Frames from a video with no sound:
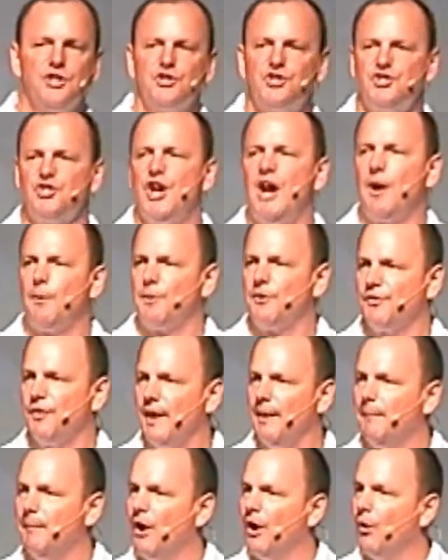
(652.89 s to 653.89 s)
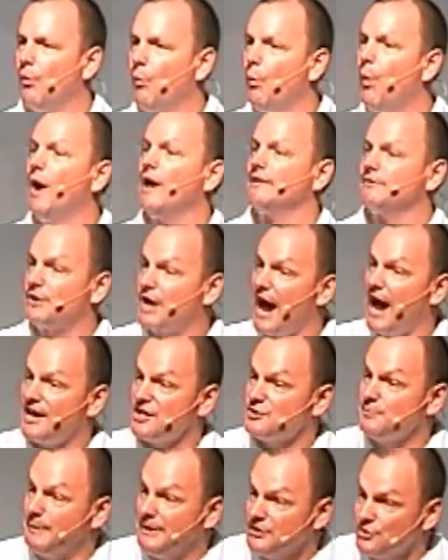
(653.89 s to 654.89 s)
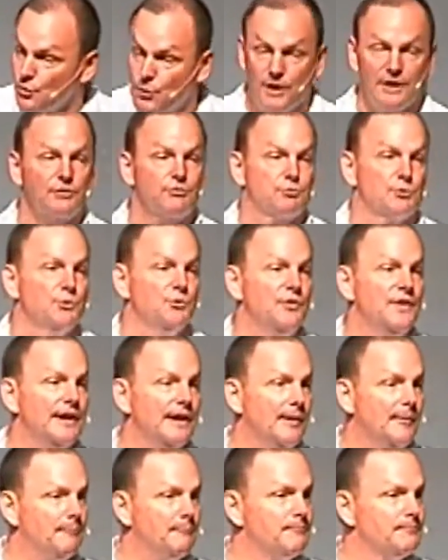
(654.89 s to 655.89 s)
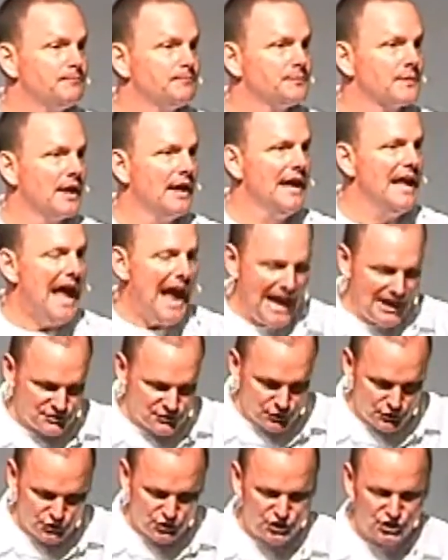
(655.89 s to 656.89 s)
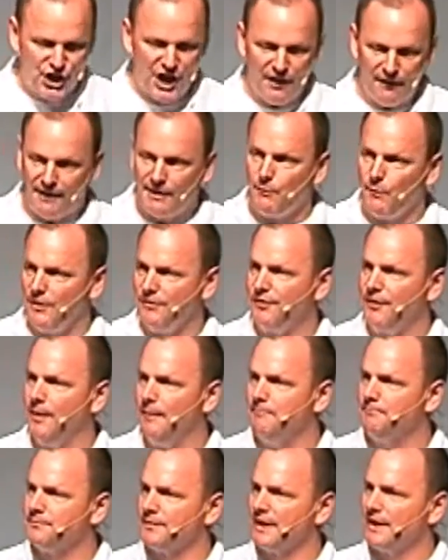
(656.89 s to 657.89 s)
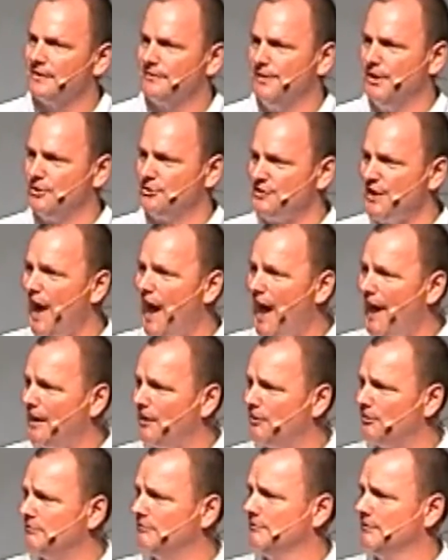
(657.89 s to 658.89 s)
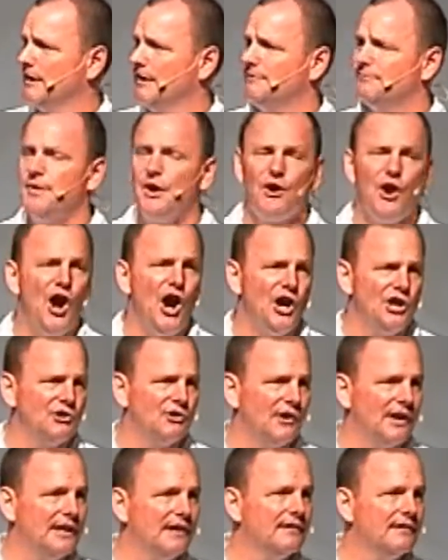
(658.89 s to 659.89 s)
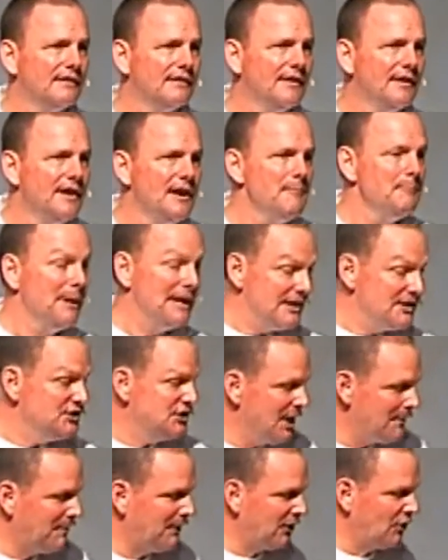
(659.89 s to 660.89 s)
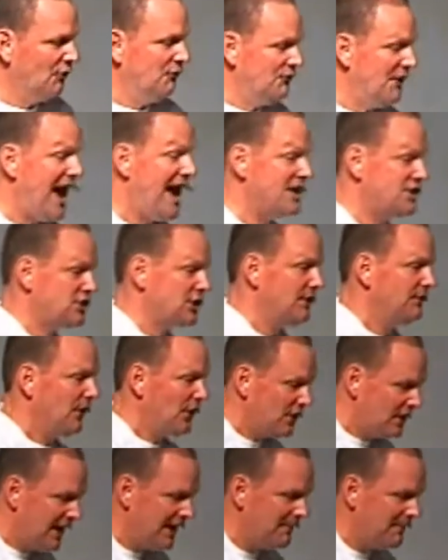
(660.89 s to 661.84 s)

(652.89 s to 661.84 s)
to share with them what God has been doing through them. As they're sharing with them, they're tired, they're hungry. But in typical fashion, they're